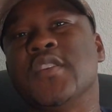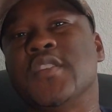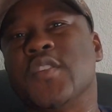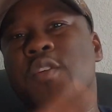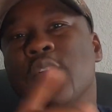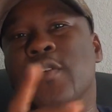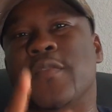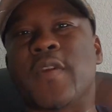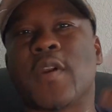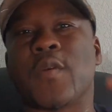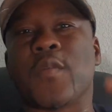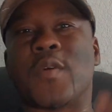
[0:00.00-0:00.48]

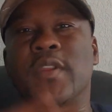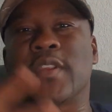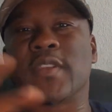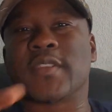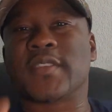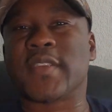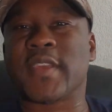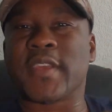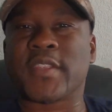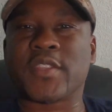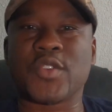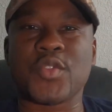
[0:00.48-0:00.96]
So if I want to
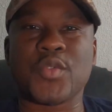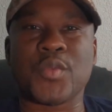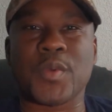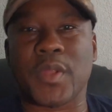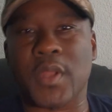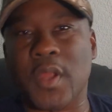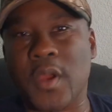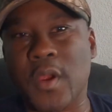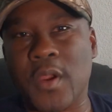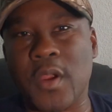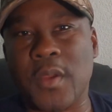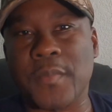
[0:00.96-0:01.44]
set 2
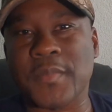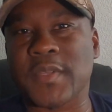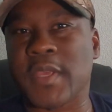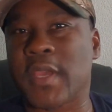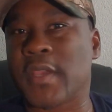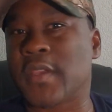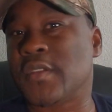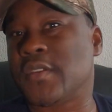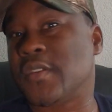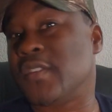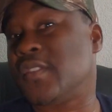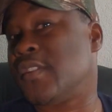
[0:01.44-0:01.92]
alarms,
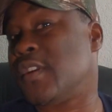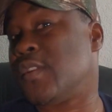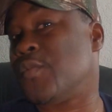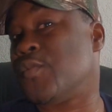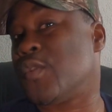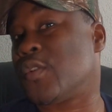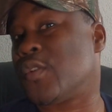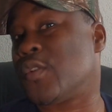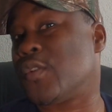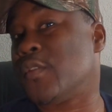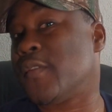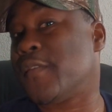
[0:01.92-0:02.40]
I can just set
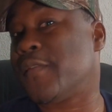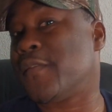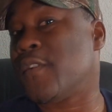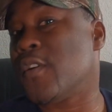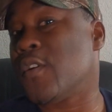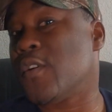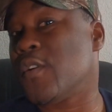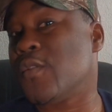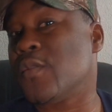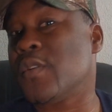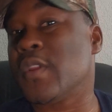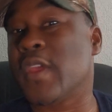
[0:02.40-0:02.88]
one on the
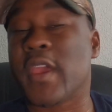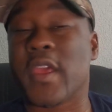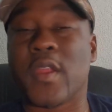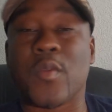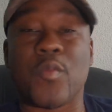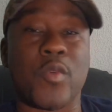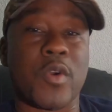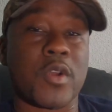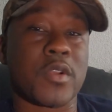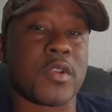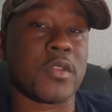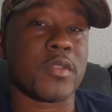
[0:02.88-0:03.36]
phone
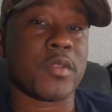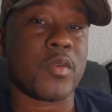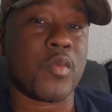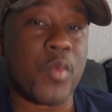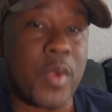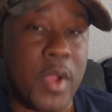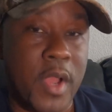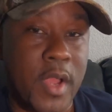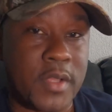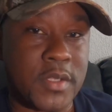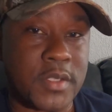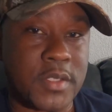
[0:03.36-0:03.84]
and one on the
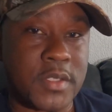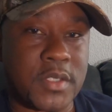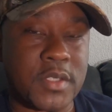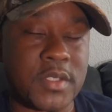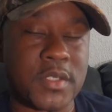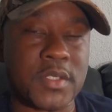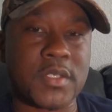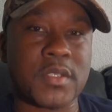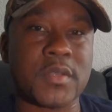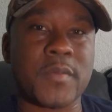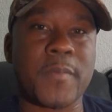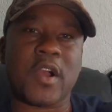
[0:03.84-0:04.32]

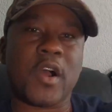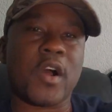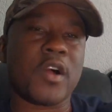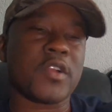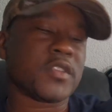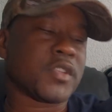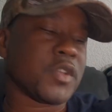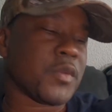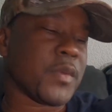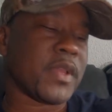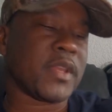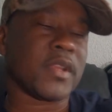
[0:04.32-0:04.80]
watch.
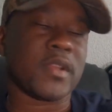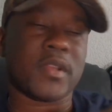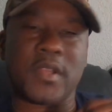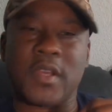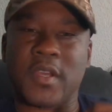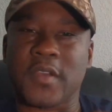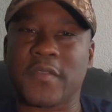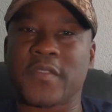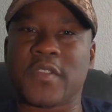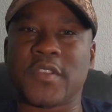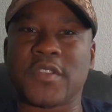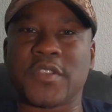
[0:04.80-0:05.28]
Also, I
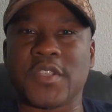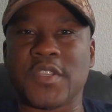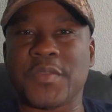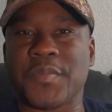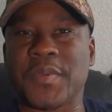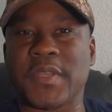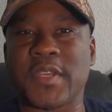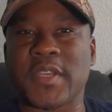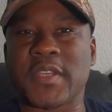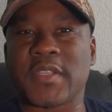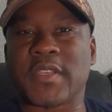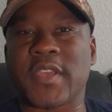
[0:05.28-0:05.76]
love the
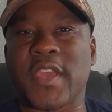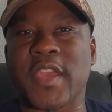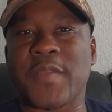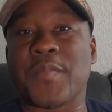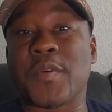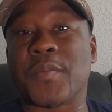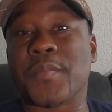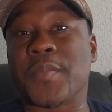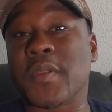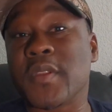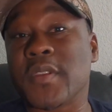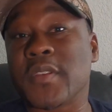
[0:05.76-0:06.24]
GPS
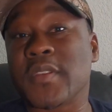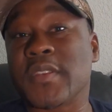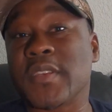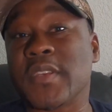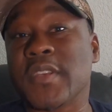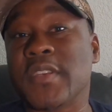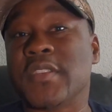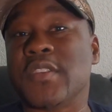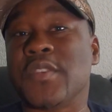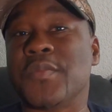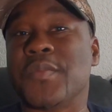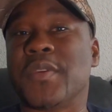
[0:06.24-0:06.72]

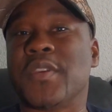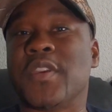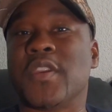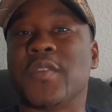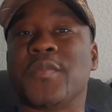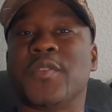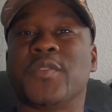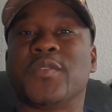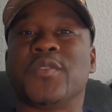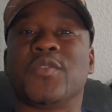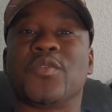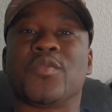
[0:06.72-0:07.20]
capability to be
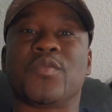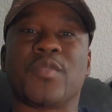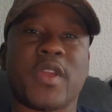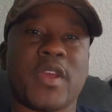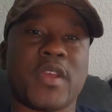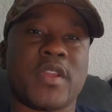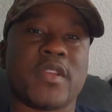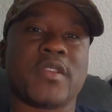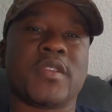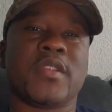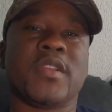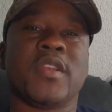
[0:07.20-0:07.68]
able
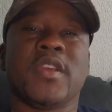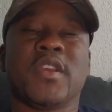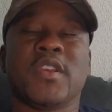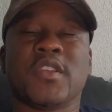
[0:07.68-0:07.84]
to